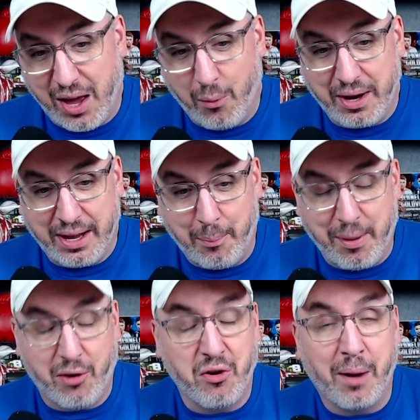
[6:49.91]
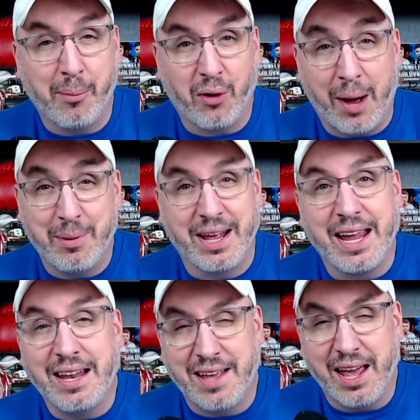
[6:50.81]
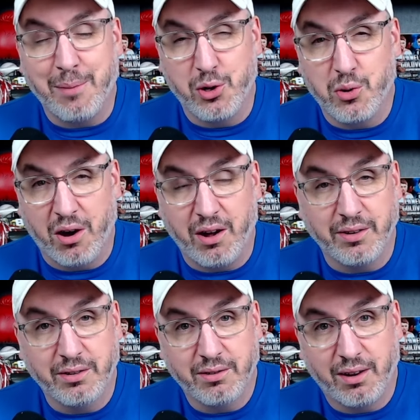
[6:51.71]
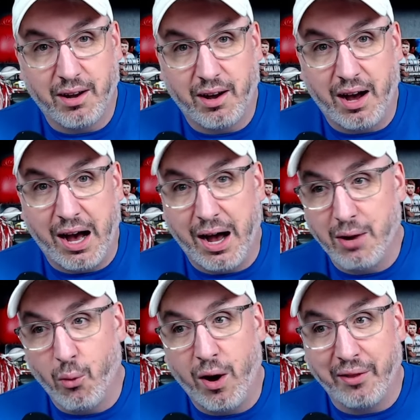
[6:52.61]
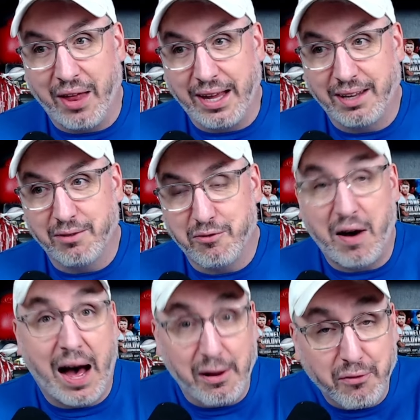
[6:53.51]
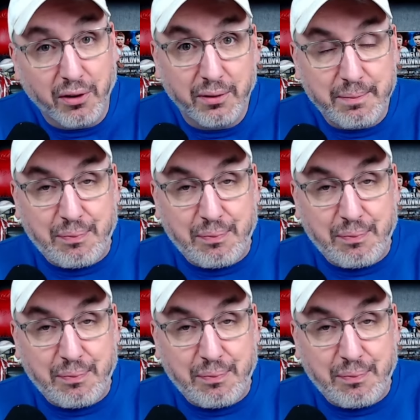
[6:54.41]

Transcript: I want to get a better number. I'm going to in-game UConn. I want like 5.